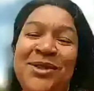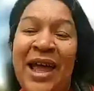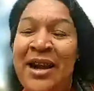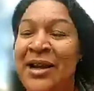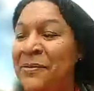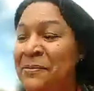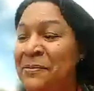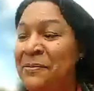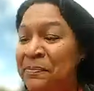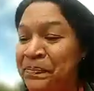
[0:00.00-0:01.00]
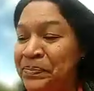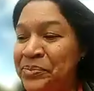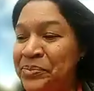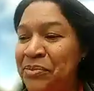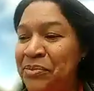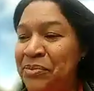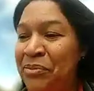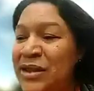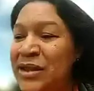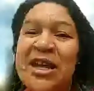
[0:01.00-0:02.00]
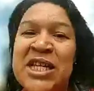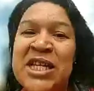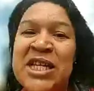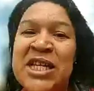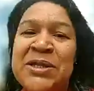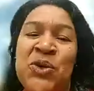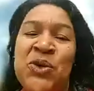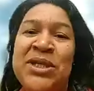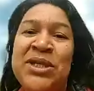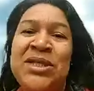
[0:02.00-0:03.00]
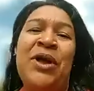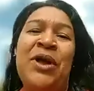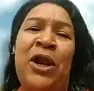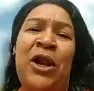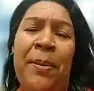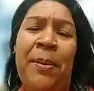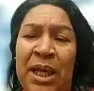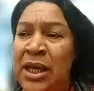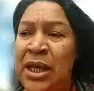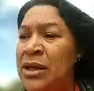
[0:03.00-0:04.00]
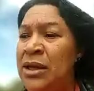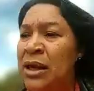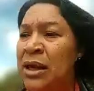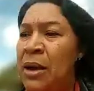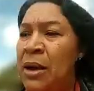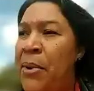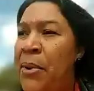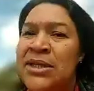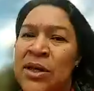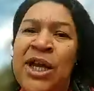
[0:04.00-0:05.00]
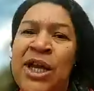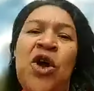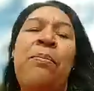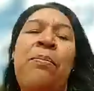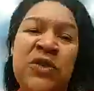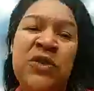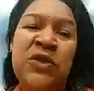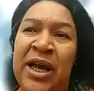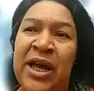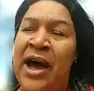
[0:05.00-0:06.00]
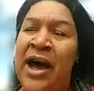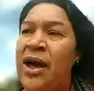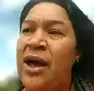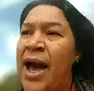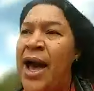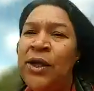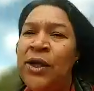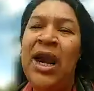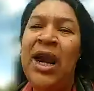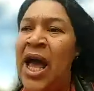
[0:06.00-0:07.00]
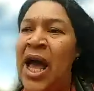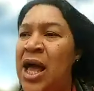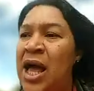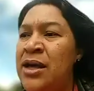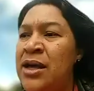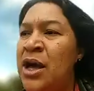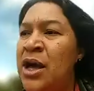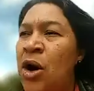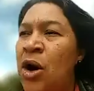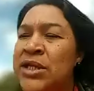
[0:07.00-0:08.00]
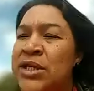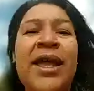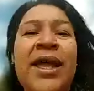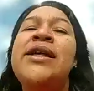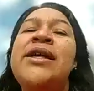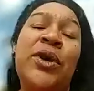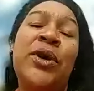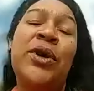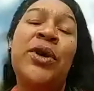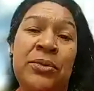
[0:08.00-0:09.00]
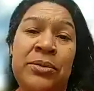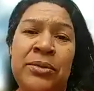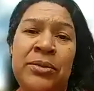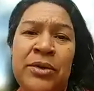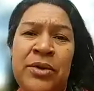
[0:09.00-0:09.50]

that I'm being tutored, I want to leave. I don't want this place, or people think they know what is best for me